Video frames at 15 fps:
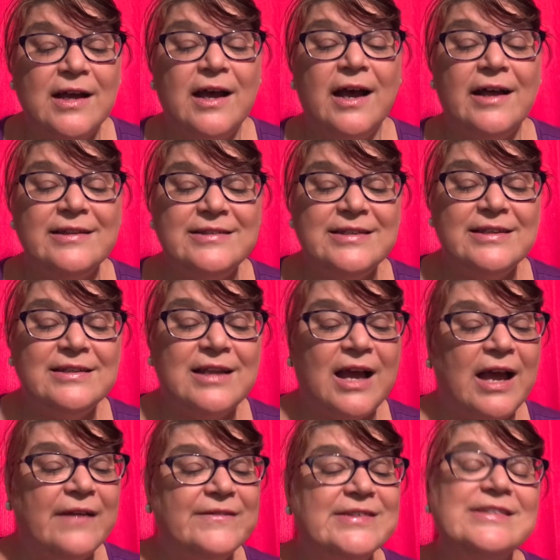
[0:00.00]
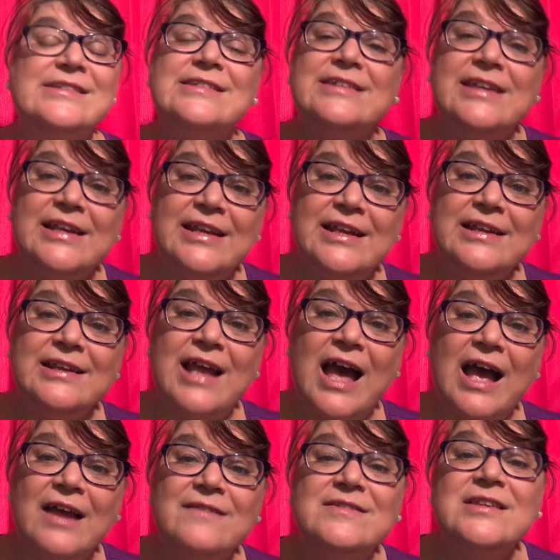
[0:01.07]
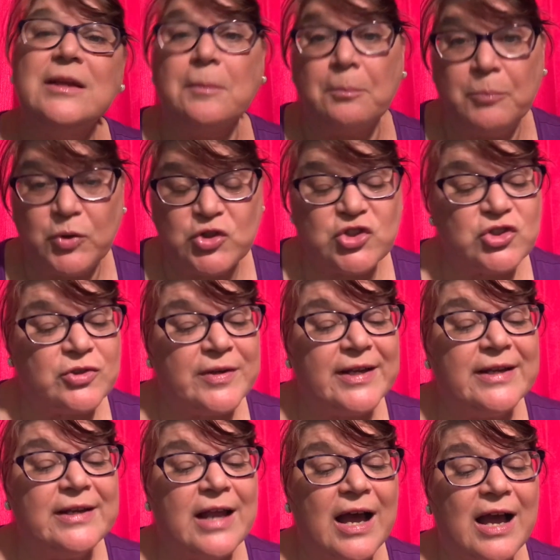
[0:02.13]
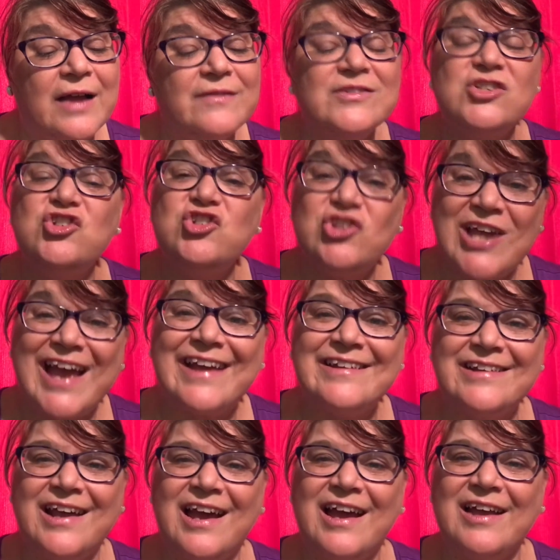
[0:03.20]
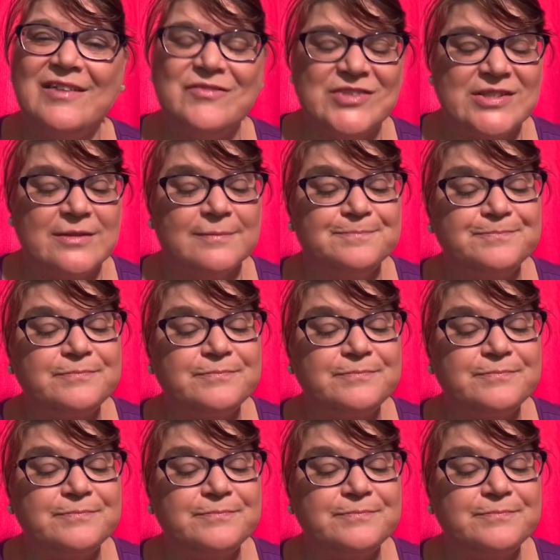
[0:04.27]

hunting knives and skinning knives and butchering knives and jackknives.